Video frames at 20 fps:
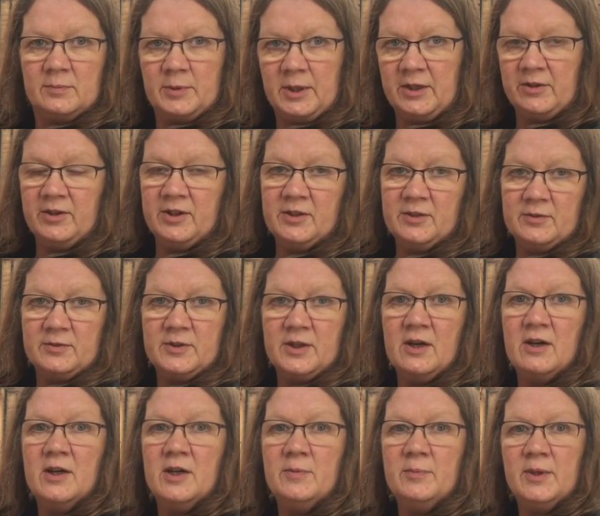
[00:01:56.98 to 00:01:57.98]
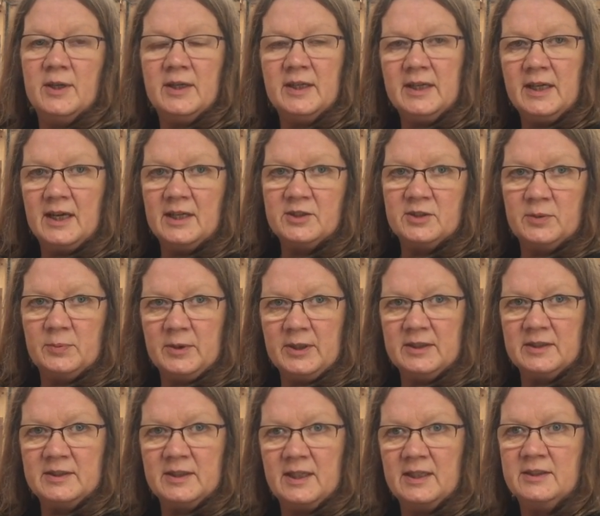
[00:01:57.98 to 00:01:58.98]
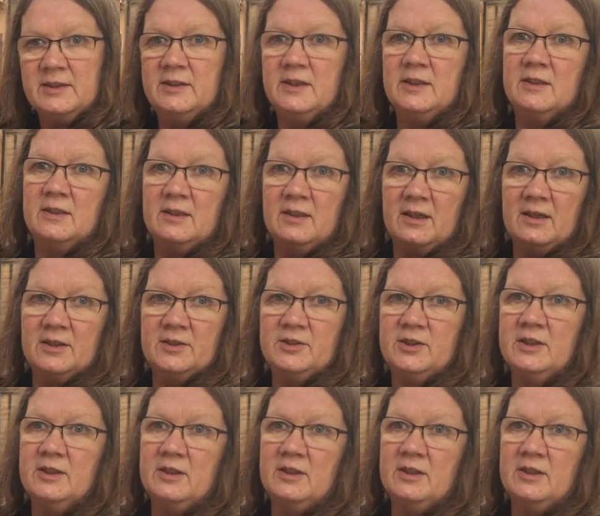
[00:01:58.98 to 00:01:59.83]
period of time that he has to be assessed in a large